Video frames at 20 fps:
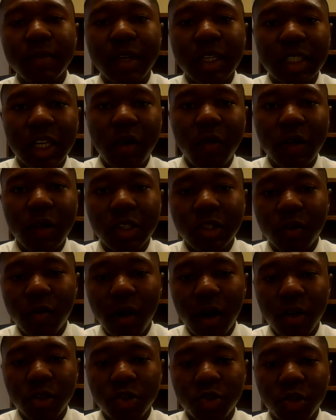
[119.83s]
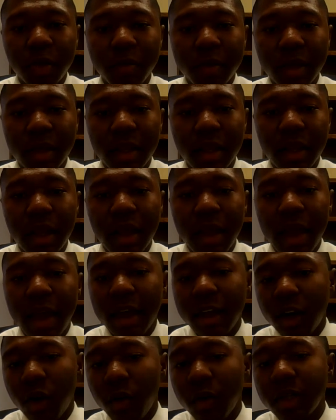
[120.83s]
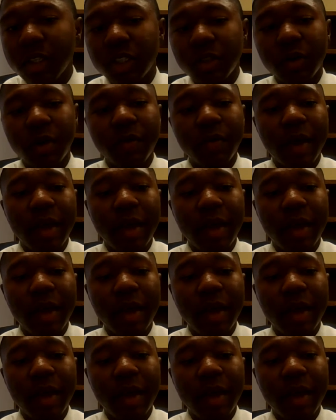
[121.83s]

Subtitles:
antiretroviral treatment, had no history of